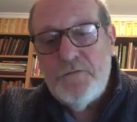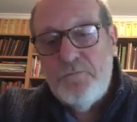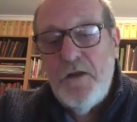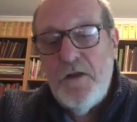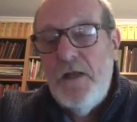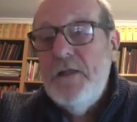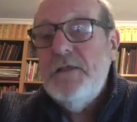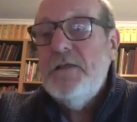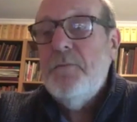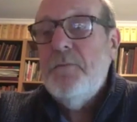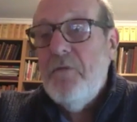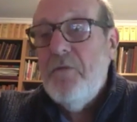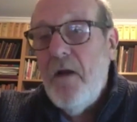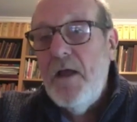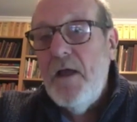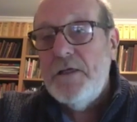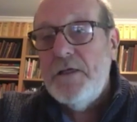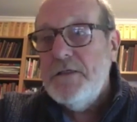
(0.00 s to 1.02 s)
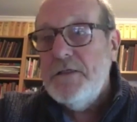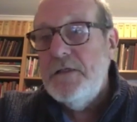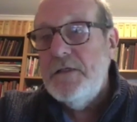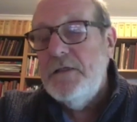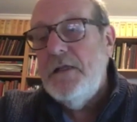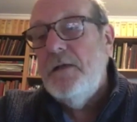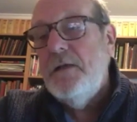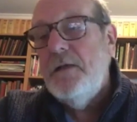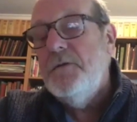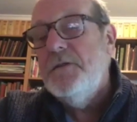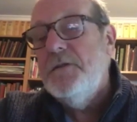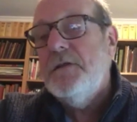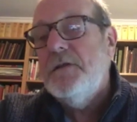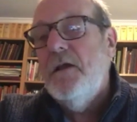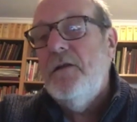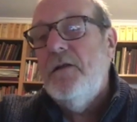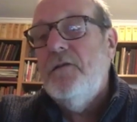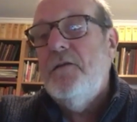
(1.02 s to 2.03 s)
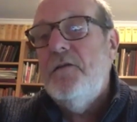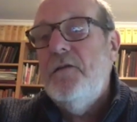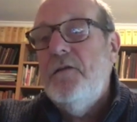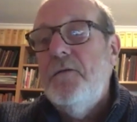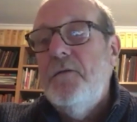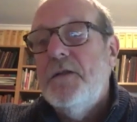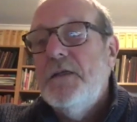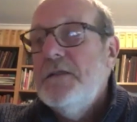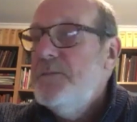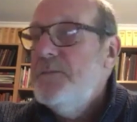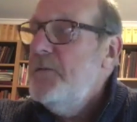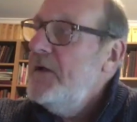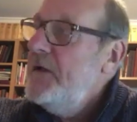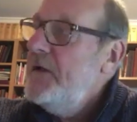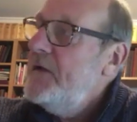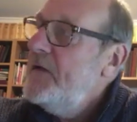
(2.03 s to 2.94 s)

really surprised that he was going to do this, but